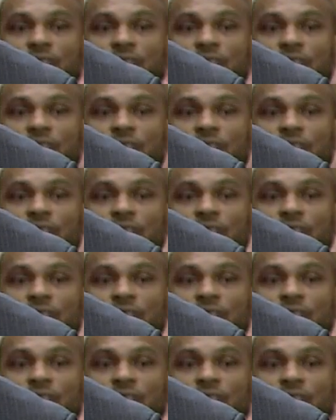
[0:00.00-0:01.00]

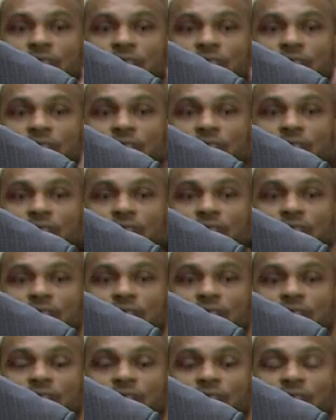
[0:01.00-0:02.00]

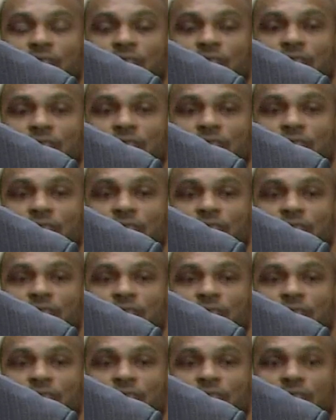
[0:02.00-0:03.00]

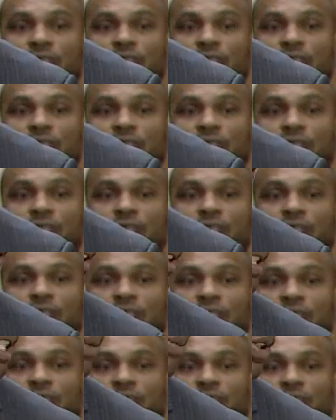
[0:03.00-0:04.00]

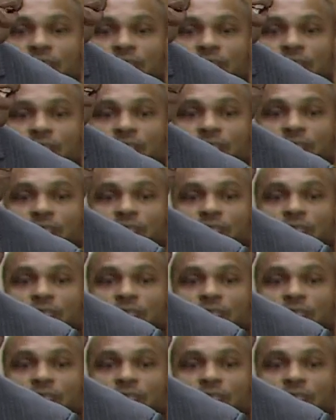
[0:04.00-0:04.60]
No words are spoken by the person on screen.